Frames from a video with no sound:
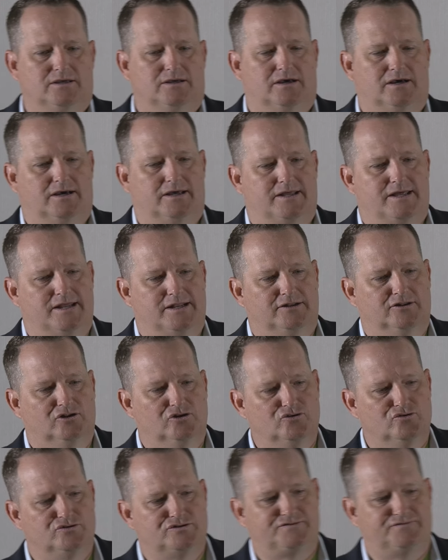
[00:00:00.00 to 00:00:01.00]
And
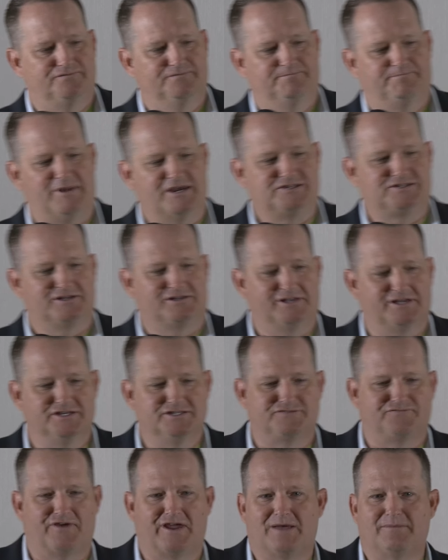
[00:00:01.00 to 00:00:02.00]
Lou's, basically
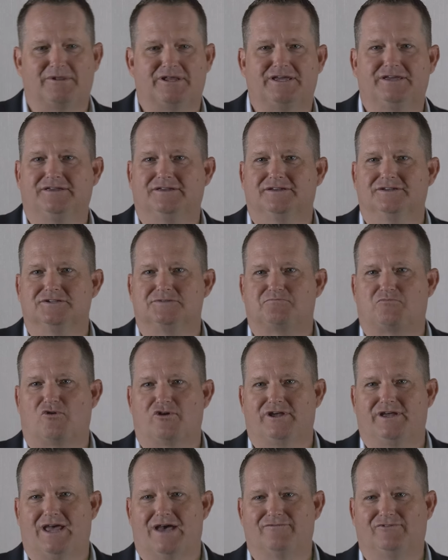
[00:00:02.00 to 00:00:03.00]
his family is
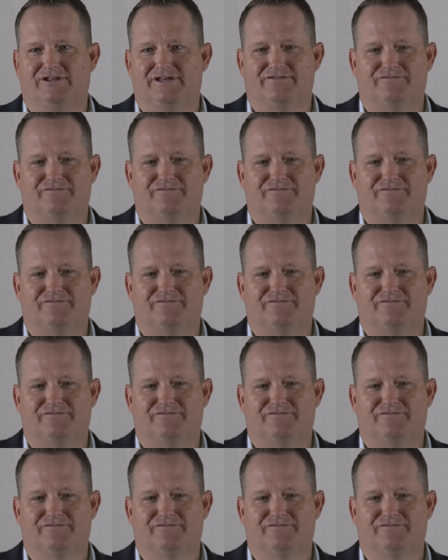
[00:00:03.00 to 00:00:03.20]
pretty heavily